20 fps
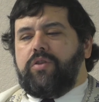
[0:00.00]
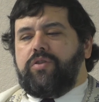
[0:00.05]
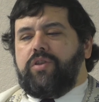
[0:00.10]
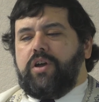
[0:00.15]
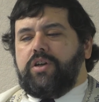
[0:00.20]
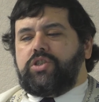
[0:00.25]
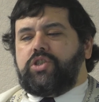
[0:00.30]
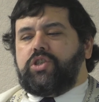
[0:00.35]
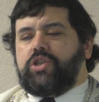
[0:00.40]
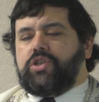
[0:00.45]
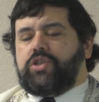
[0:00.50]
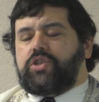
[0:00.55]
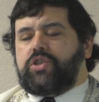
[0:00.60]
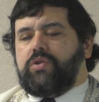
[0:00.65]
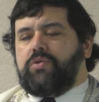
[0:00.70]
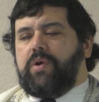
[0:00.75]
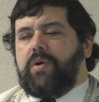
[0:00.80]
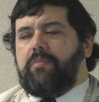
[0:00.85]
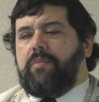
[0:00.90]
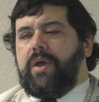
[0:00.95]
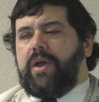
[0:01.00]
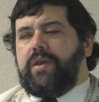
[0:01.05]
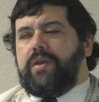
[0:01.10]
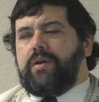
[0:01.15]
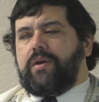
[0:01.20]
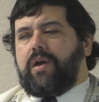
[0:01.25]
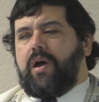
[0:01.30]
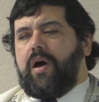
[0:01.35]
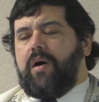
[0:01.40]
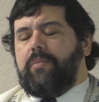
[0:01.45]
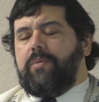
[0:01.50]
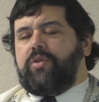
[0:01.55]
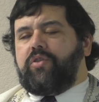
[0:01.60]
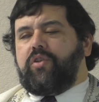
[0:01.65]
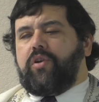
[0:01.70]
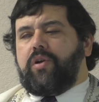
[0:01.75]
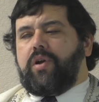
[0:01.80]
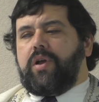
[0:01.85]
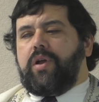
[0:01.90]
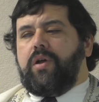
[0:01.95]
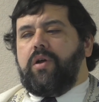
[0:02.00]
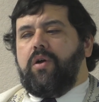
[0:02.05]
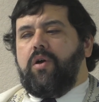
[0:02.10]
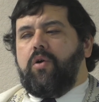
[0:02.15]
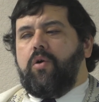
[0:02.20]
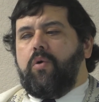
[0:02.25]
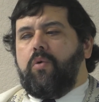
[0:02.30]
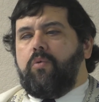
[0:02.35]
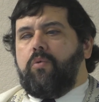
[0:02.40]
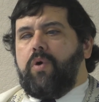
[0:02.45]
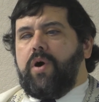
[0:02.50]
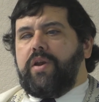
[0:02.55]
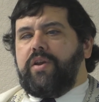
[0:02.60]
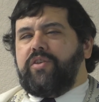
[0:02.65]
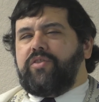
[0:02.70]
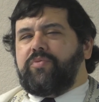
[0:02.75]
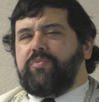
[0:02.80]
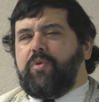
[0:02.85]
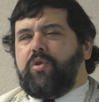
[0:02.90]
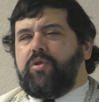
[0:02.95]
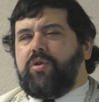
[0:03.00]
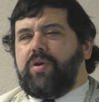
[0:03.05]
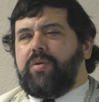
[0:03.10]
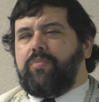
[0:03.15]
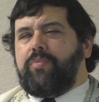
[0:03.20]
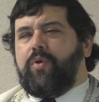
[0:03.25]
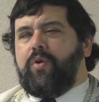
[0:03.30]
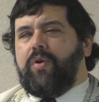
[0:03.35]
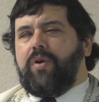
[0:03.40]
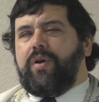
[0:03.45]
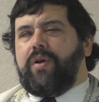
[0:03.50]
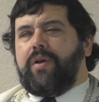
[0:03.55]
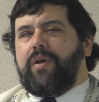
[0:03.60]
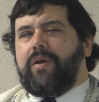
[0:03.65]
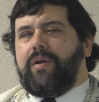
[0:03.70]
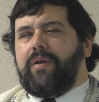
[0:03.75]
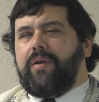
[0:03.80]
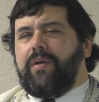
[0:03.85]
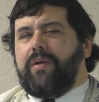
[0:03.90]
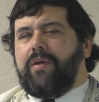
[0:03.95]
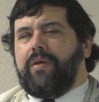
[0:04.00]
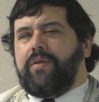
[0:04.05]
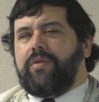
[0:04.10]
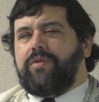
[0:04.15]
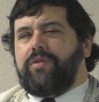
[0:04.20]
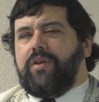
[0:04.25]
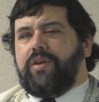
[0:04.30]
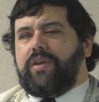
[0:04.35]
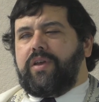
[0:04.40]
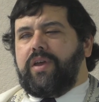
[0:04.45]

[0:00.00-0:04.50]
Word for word: Thus, Yeshua made a commentary What is more important, the